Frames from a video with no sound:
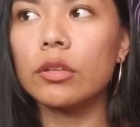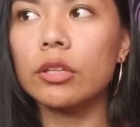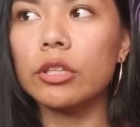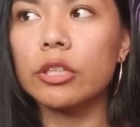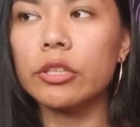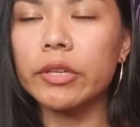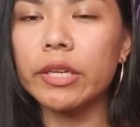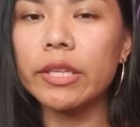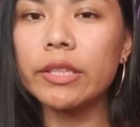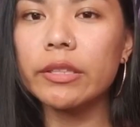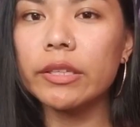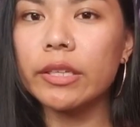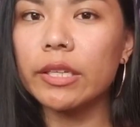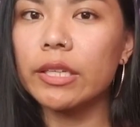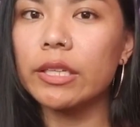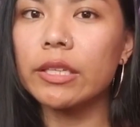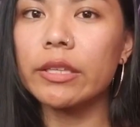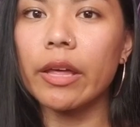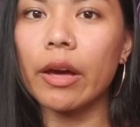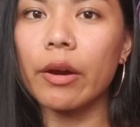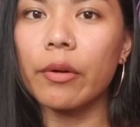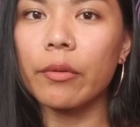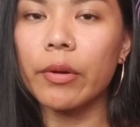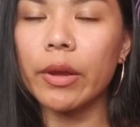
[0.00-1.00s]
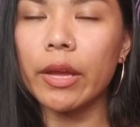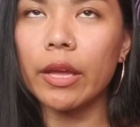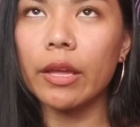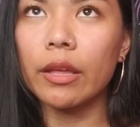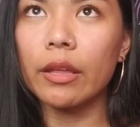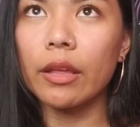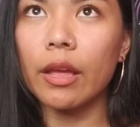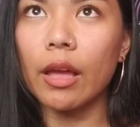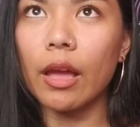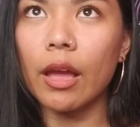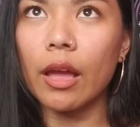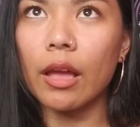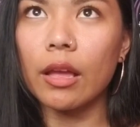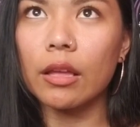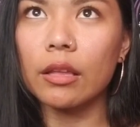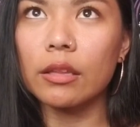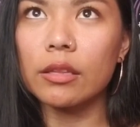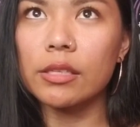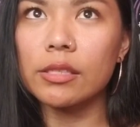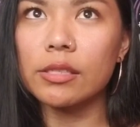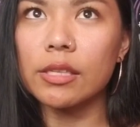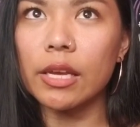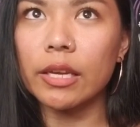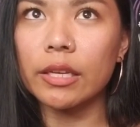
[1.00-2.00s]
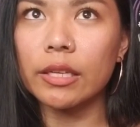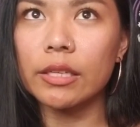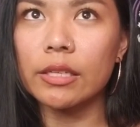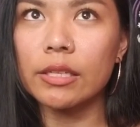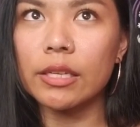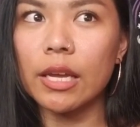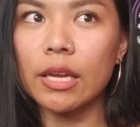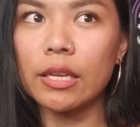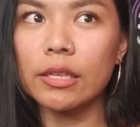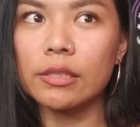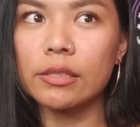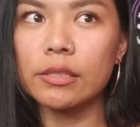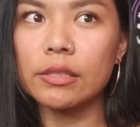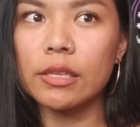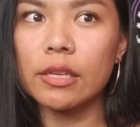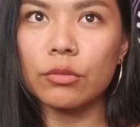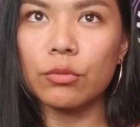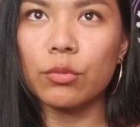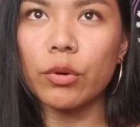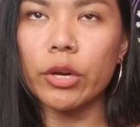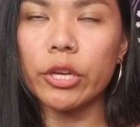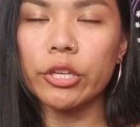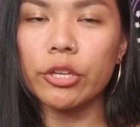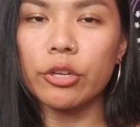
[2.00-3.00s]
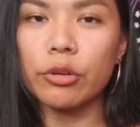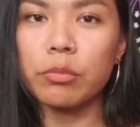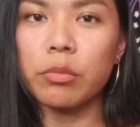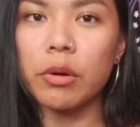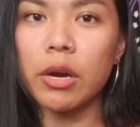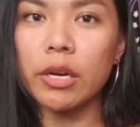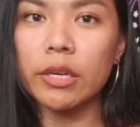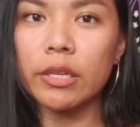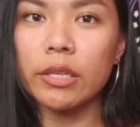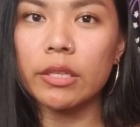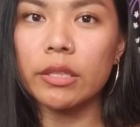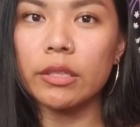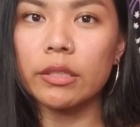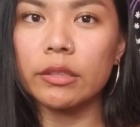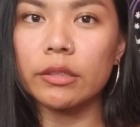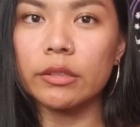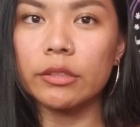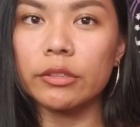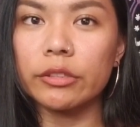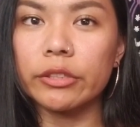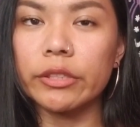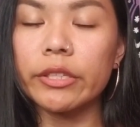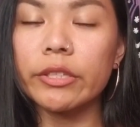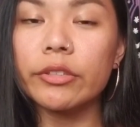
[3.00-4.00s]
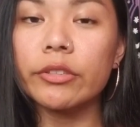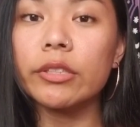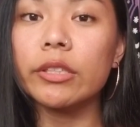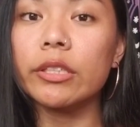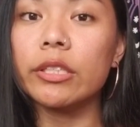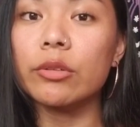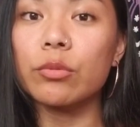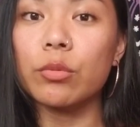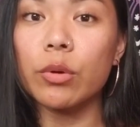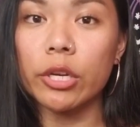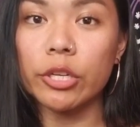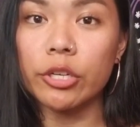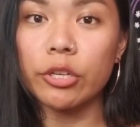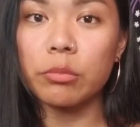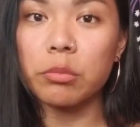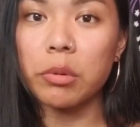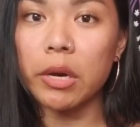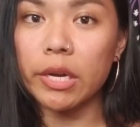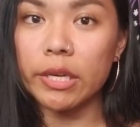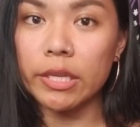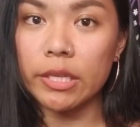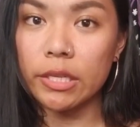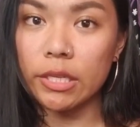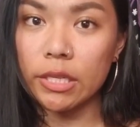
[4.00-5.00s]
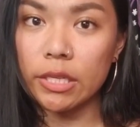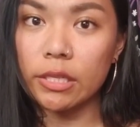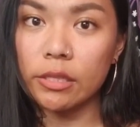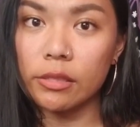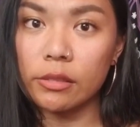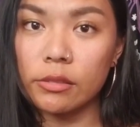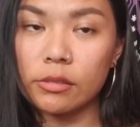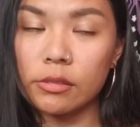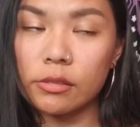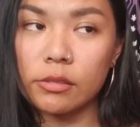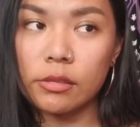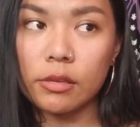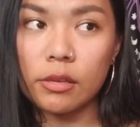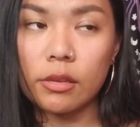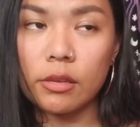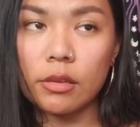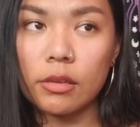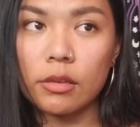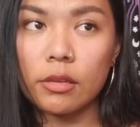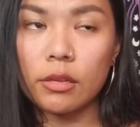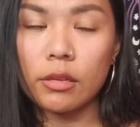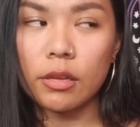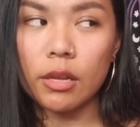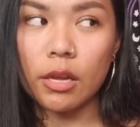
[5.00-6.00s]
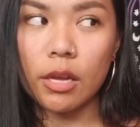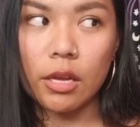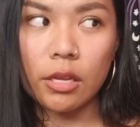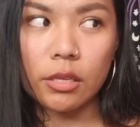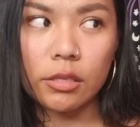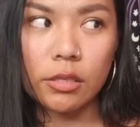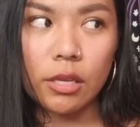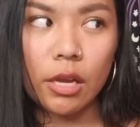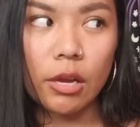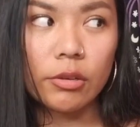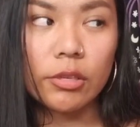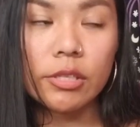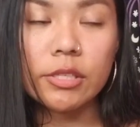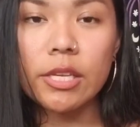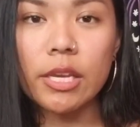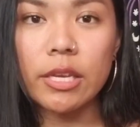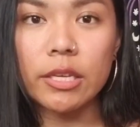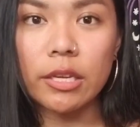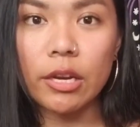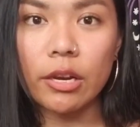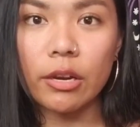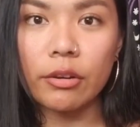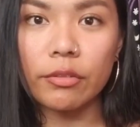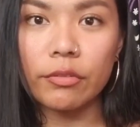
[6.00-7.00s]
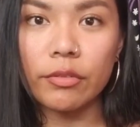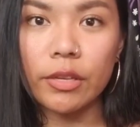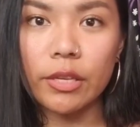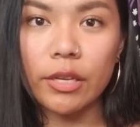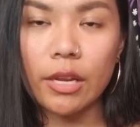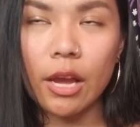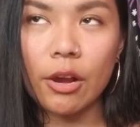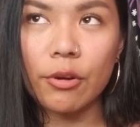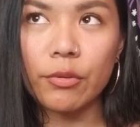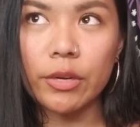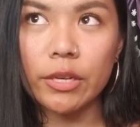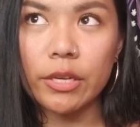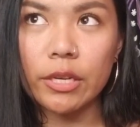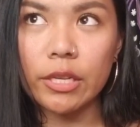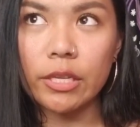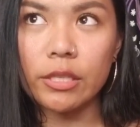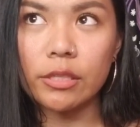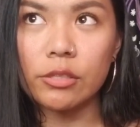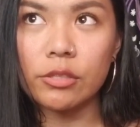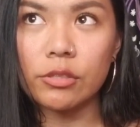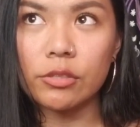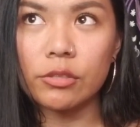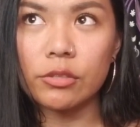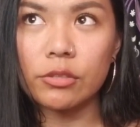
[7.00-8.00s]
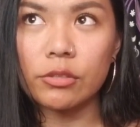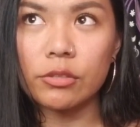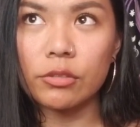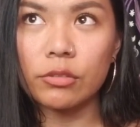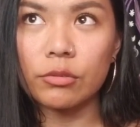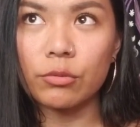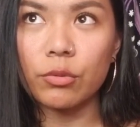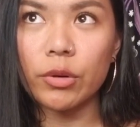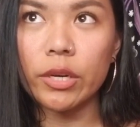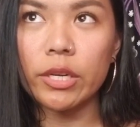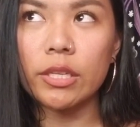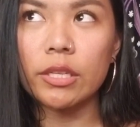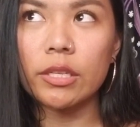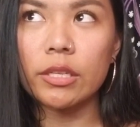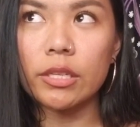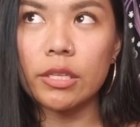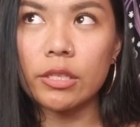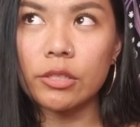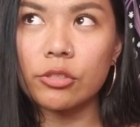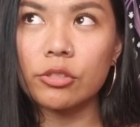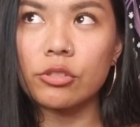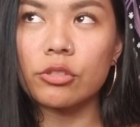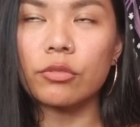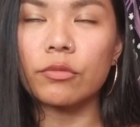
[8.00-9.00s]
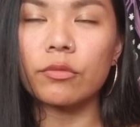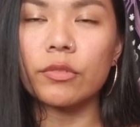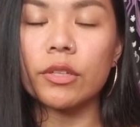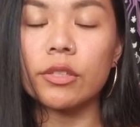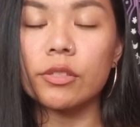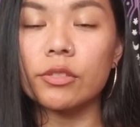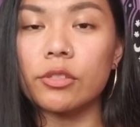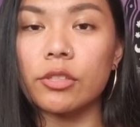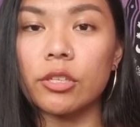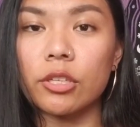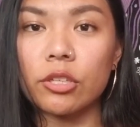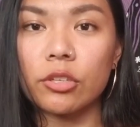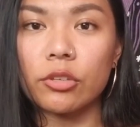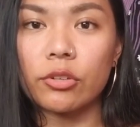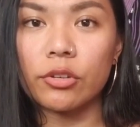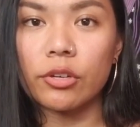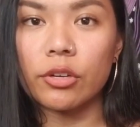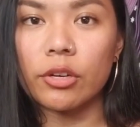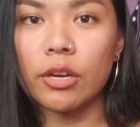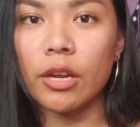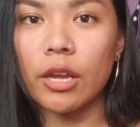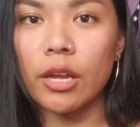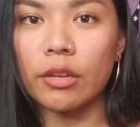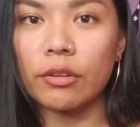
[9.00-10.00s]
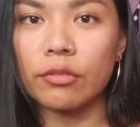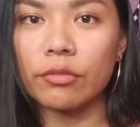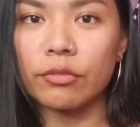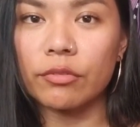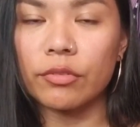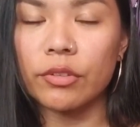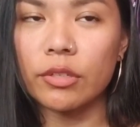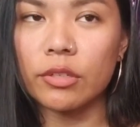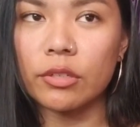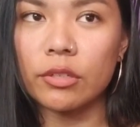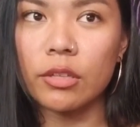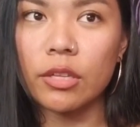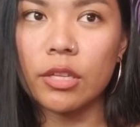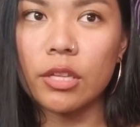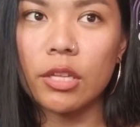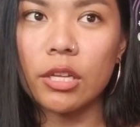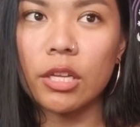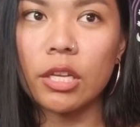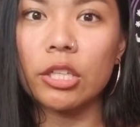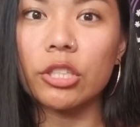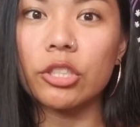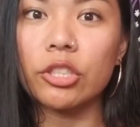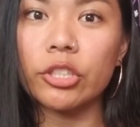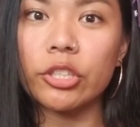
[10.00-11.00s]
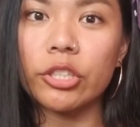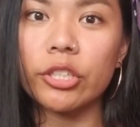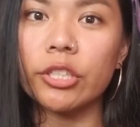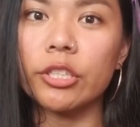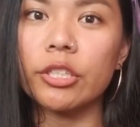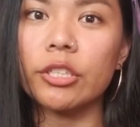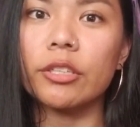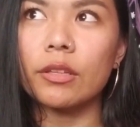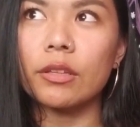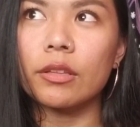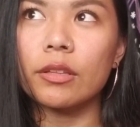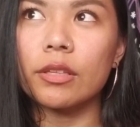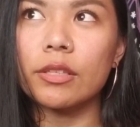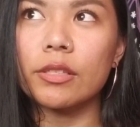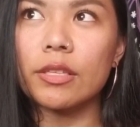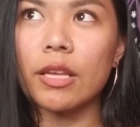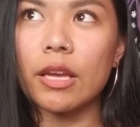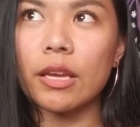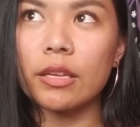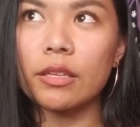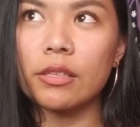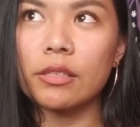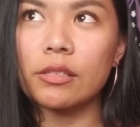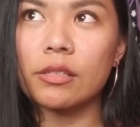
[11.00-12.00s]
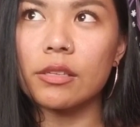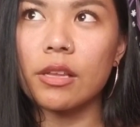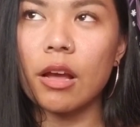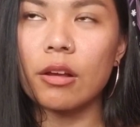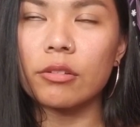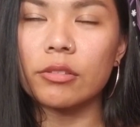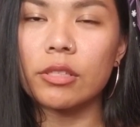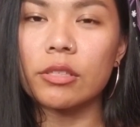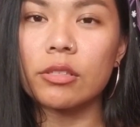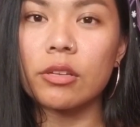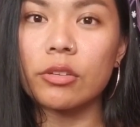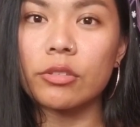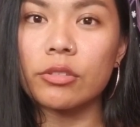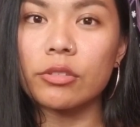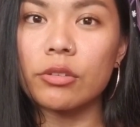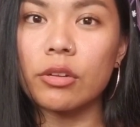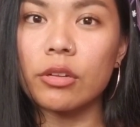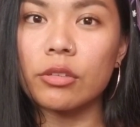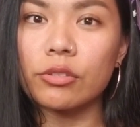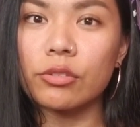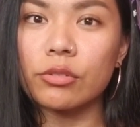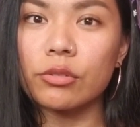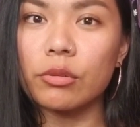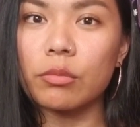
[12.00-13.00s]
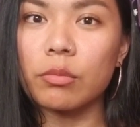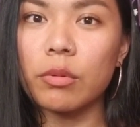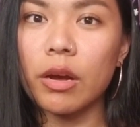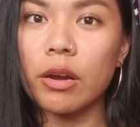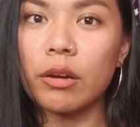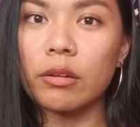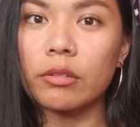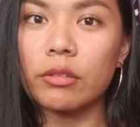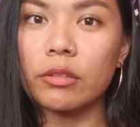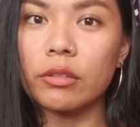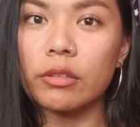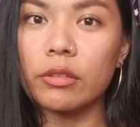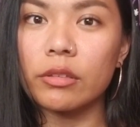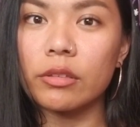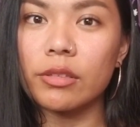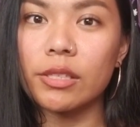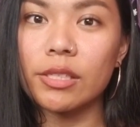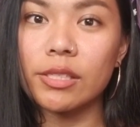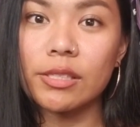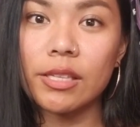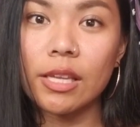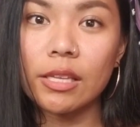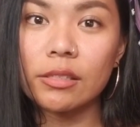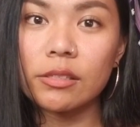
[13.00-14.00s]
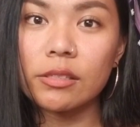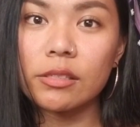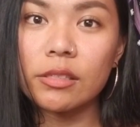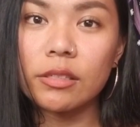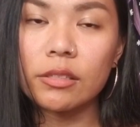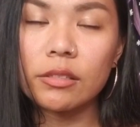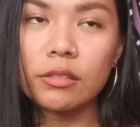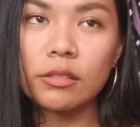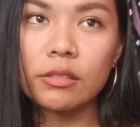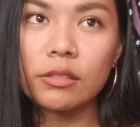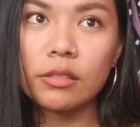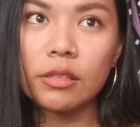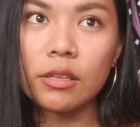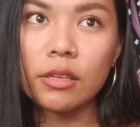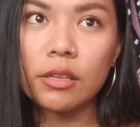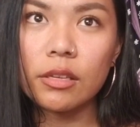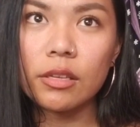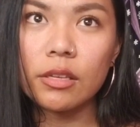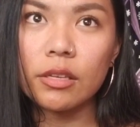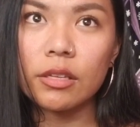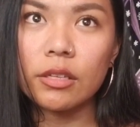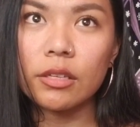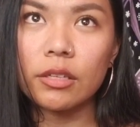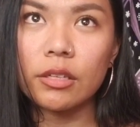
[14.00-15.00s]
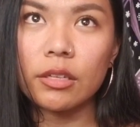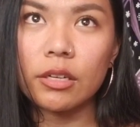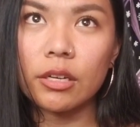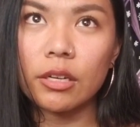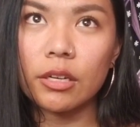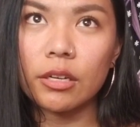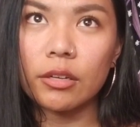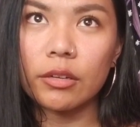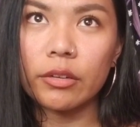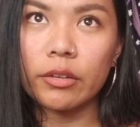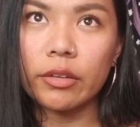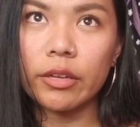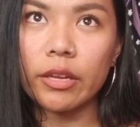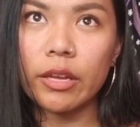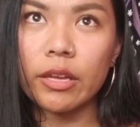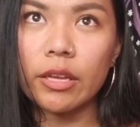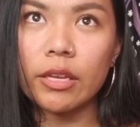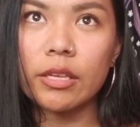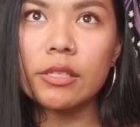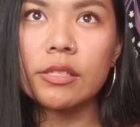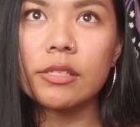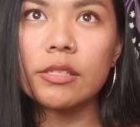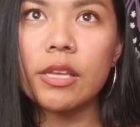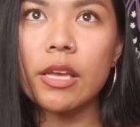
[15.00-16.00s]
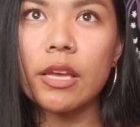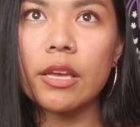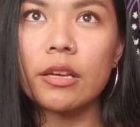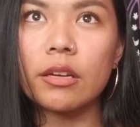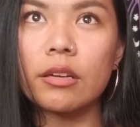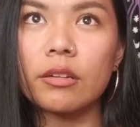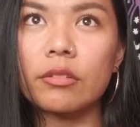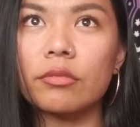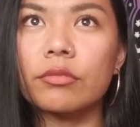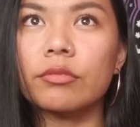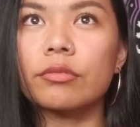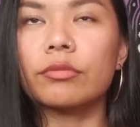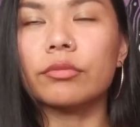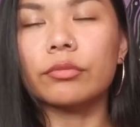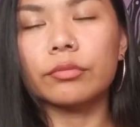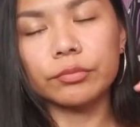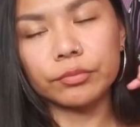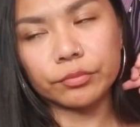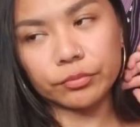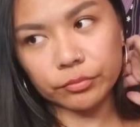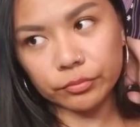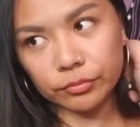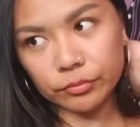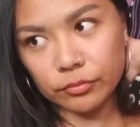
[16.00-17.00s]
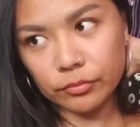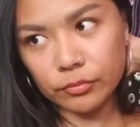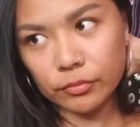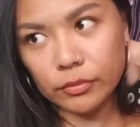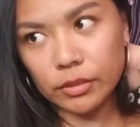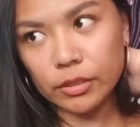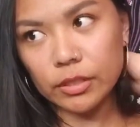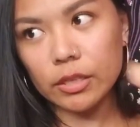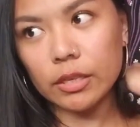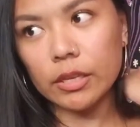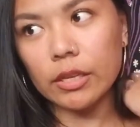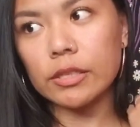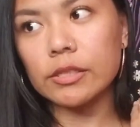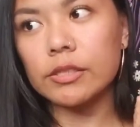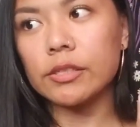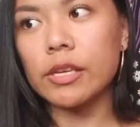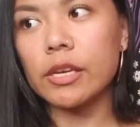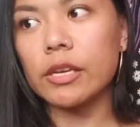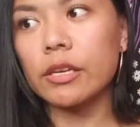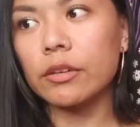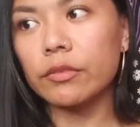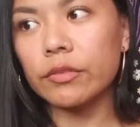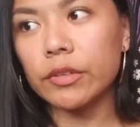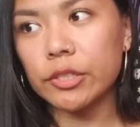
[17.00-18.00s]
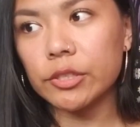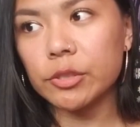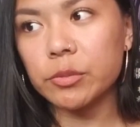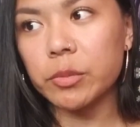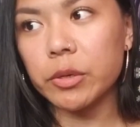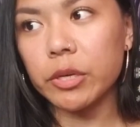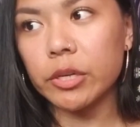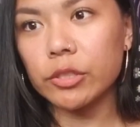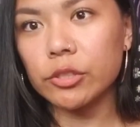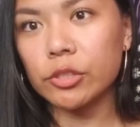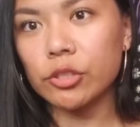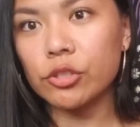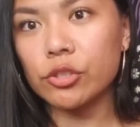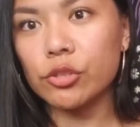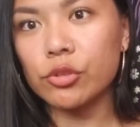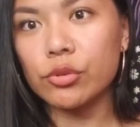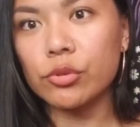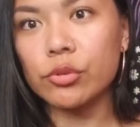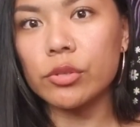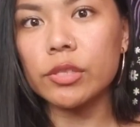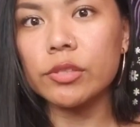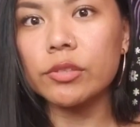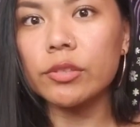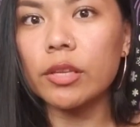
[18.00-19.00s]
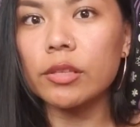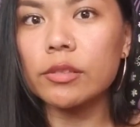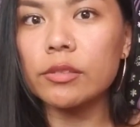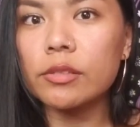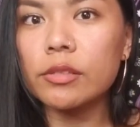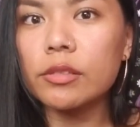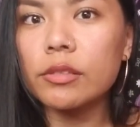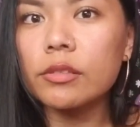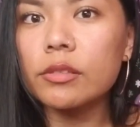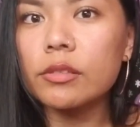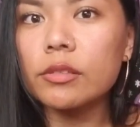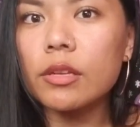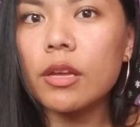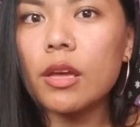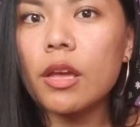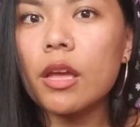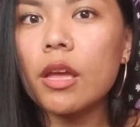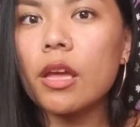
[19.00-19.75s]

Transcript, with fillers: You can look at it that way, uh, the second as what your body, literally what your body needs, and how to take care of it, how it needs, what it needs to feel secure and feel good. The second house is also, also about the senses, uh, intake of intake of experience through the senses.